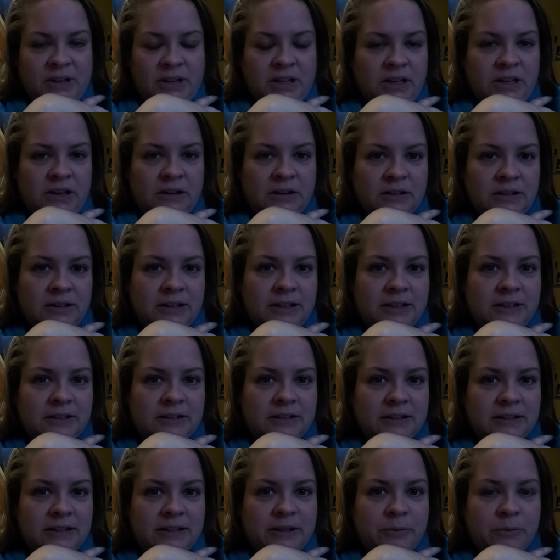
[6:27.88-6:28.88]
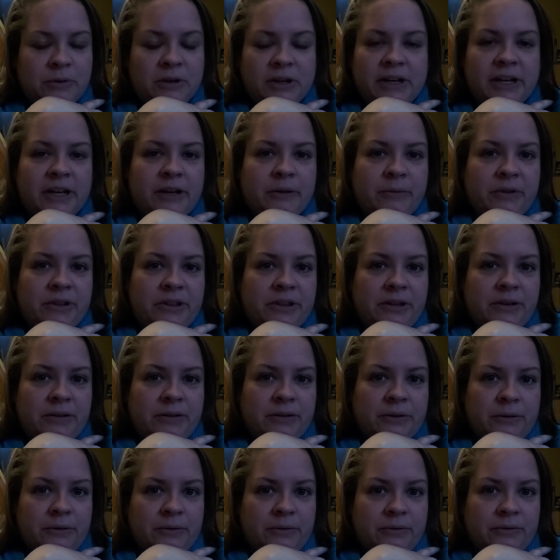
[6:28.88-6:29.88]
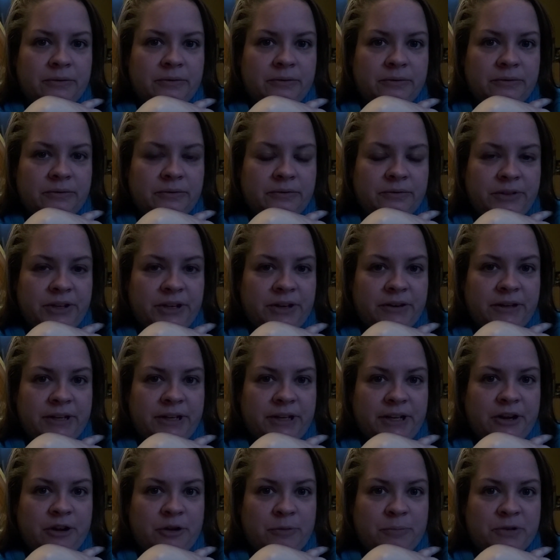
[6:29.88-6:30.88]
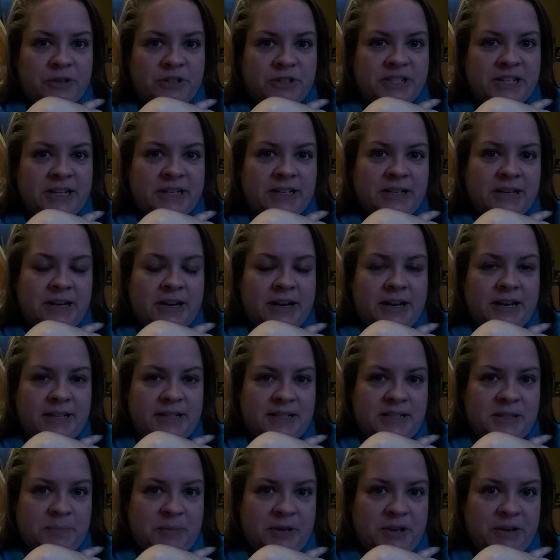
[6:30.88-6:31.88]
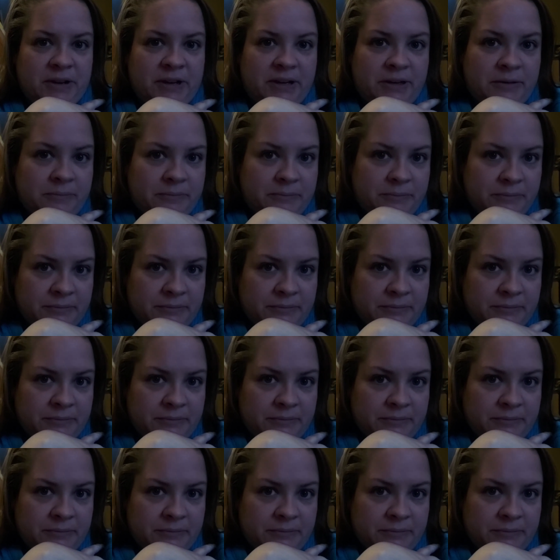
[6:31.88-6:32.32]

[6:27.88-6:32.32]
You're literally working with your own fear and ego projected as spirit.